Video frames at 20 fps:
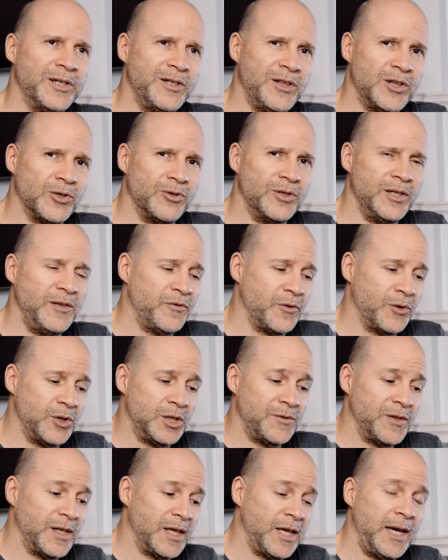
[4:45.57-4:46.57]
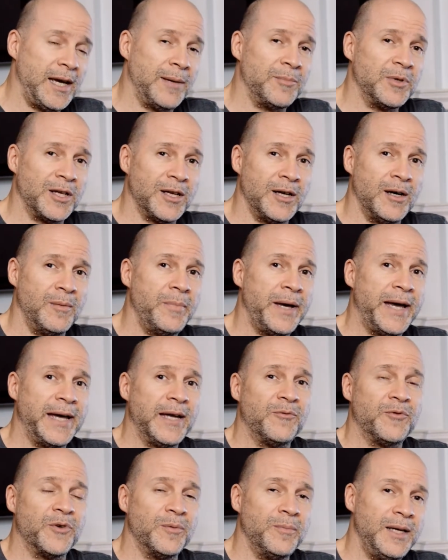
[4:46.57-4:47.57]
31st for the camera to come
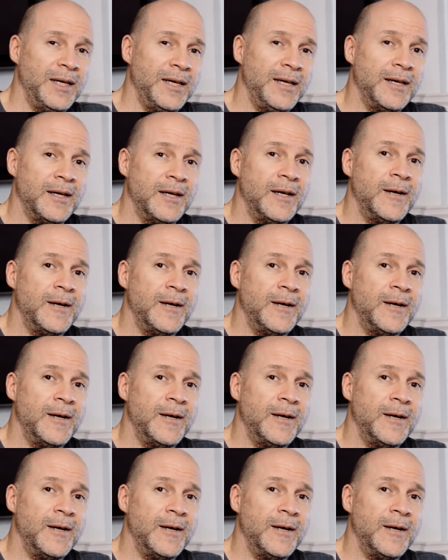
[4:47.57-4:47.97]
back for me